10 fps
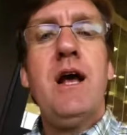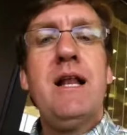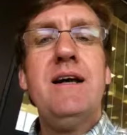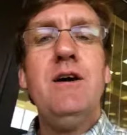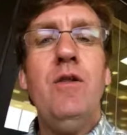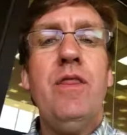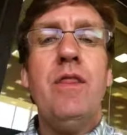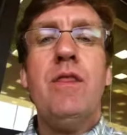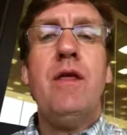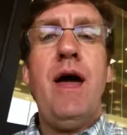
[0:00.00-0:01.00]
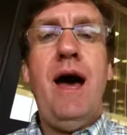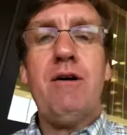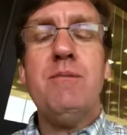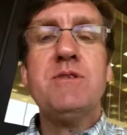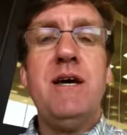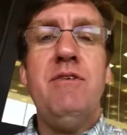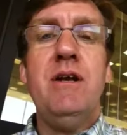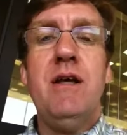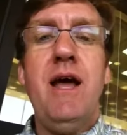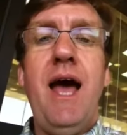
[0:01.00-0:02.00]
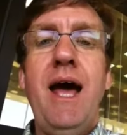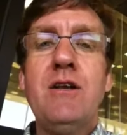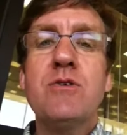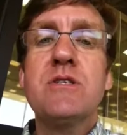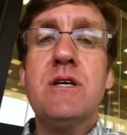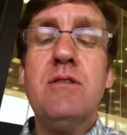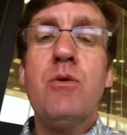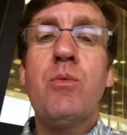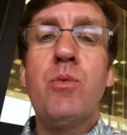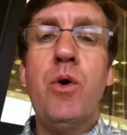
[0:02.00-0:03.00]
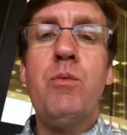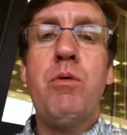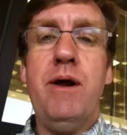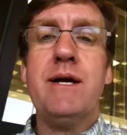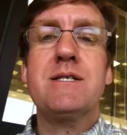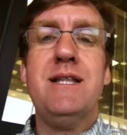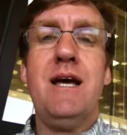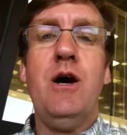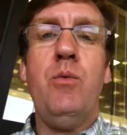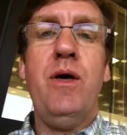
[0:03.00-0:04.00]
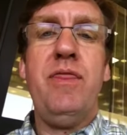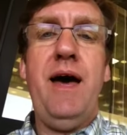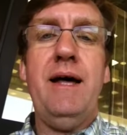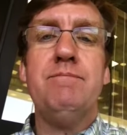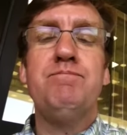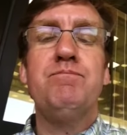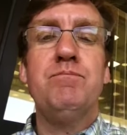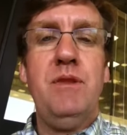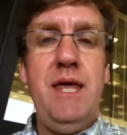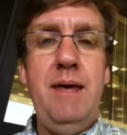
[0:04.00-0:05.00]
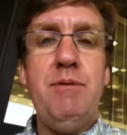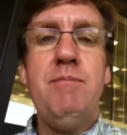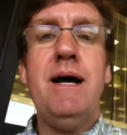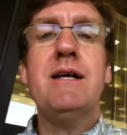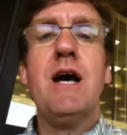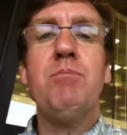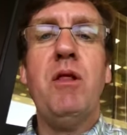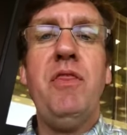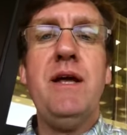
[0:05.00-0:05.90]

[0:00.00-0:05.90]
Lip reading: click on Outcome 7 and you'll see the rubrics that go with that. Keep in mind a couple of